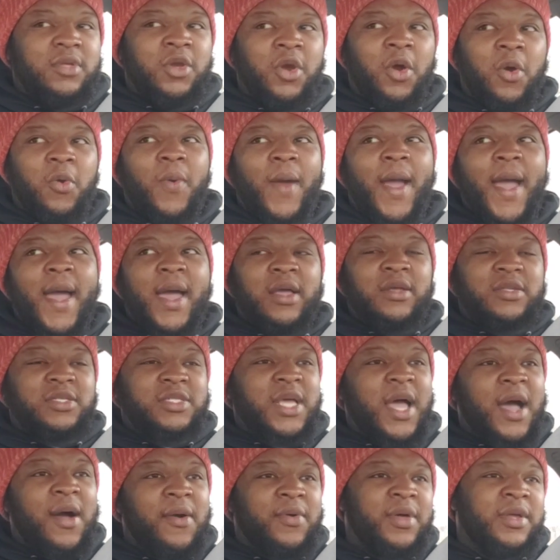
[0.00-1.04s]
You know, Rod
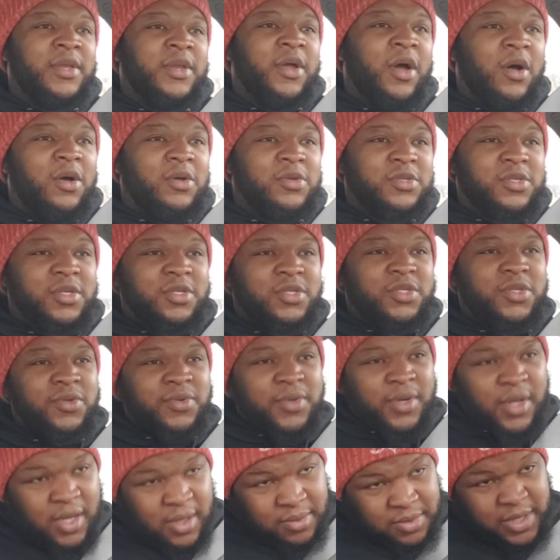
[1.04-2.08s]
Salka, those are
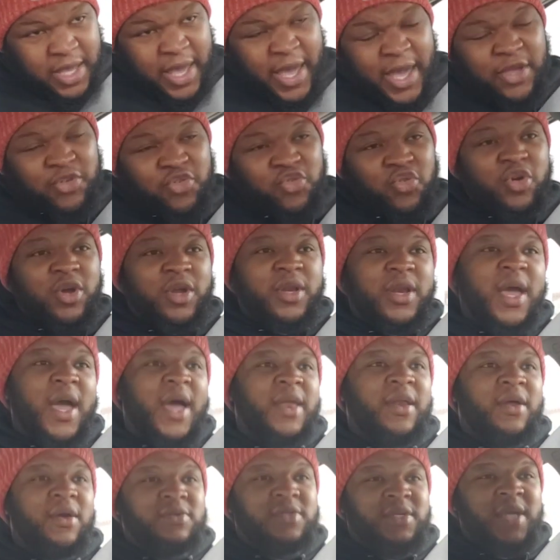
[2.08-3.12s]
tune-ups. Adrian
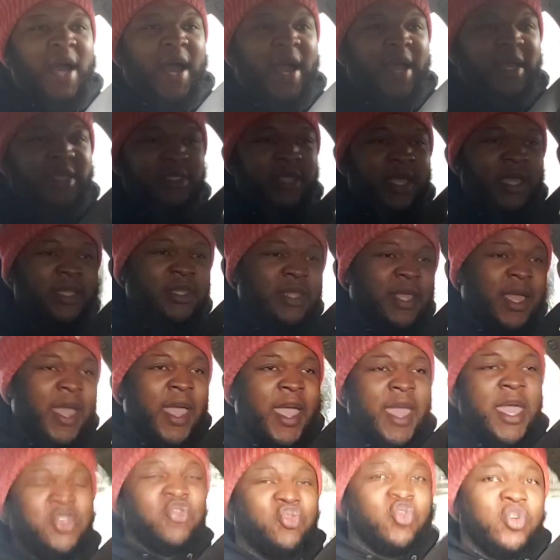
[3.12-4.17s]
Granados, guys like
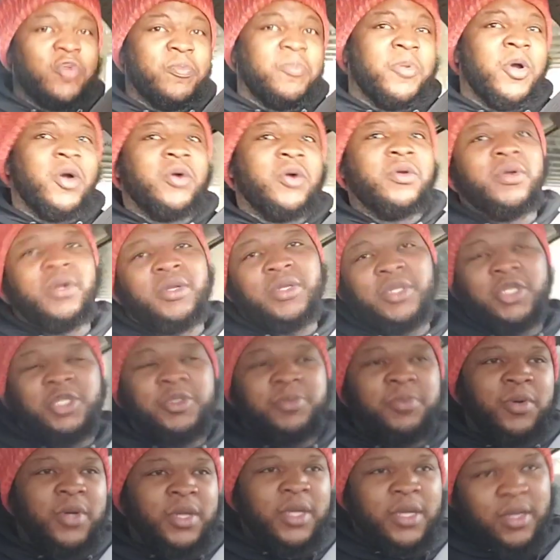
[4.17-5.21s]
that. Adrian Broner at
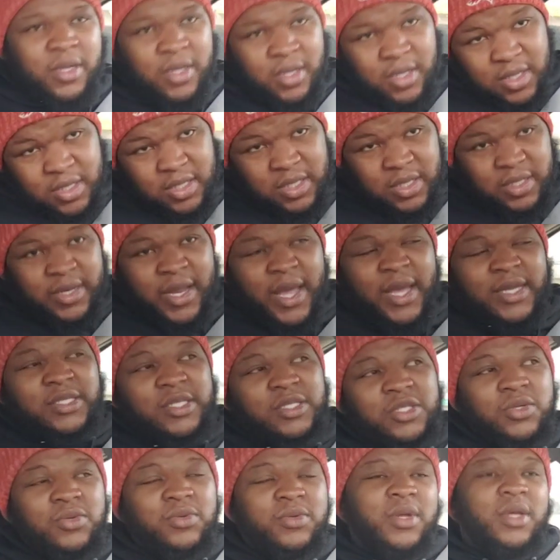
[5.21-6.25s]
this point. That's
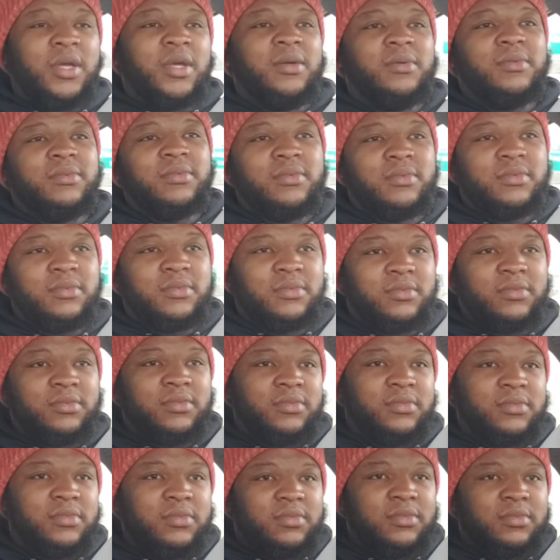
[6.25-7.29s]
a tune-up.
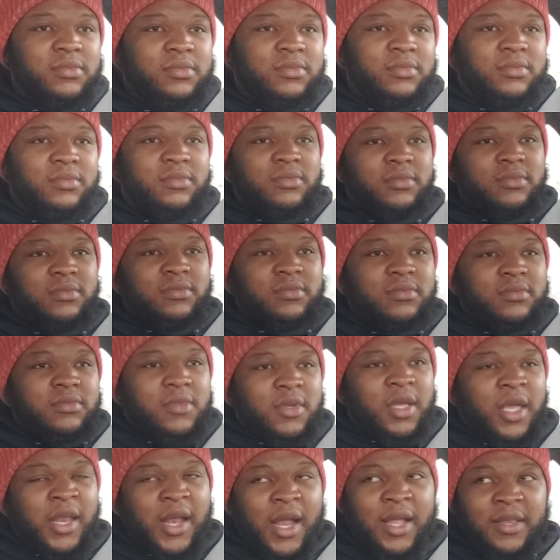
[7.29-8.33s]

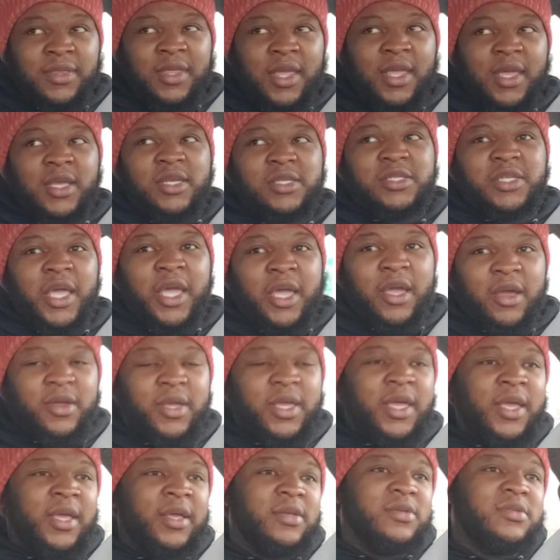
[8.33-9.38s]
And I think his
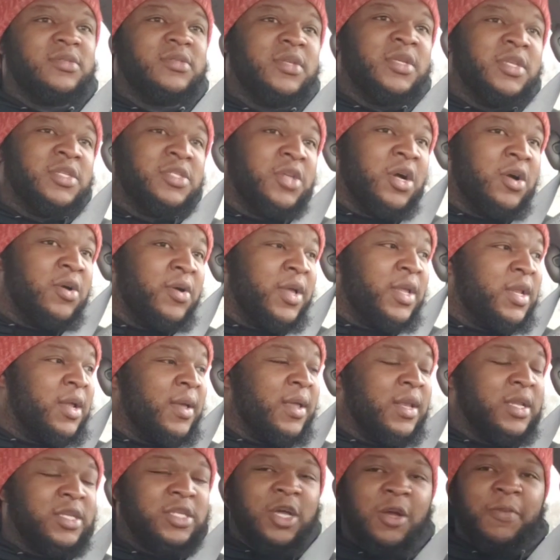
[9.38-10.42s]
arrogance is going to end
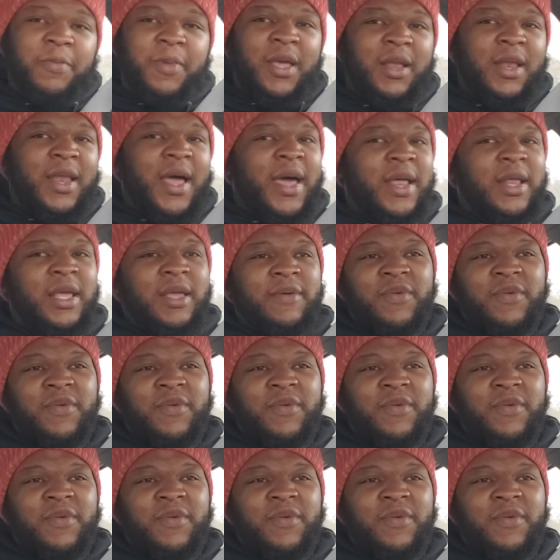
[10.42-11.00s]
up, and it's going to be a lot.